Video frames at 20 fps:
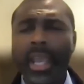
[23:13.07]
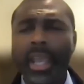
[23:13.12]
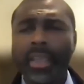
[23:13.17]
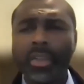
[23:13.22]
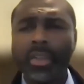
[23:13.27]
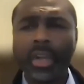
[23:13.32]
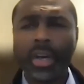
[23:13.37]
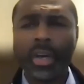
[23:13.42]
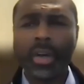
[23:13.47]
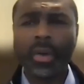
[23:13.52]

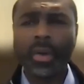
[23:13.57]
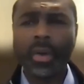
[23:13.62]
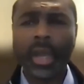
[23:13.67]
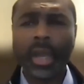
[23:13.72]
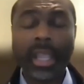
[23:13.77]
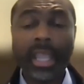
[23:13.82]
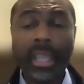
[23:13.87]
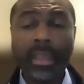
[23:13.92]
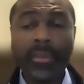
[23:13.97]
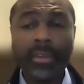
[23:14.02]
you
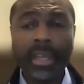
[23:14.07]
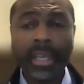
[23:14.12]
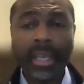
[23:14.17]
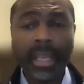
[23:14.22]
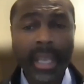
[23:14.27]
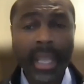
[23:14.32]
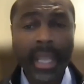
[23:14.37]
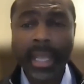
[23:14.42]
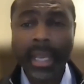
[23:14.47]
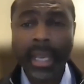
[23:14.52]
know,
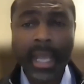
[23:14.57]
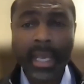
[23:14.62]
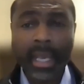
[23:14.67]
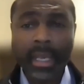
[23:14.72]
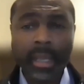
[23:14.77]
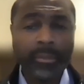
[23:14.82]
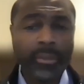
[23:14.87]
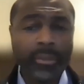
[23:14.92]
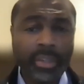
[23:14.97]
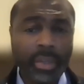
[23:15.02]
even, and I
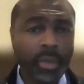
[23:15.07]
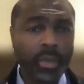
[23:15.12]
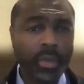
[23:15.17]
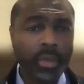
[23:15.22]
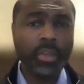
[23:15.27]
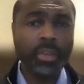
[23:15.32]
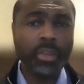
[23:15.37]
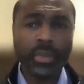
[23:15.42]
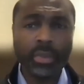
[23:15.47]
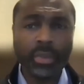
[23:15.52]
never
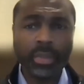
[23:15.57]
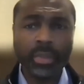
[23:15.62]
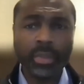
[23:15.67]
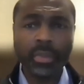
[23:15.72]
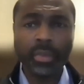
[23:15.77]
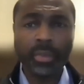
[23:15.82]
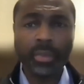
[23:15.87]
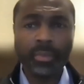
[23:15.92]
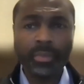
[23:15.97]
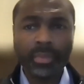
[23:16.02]
told you to,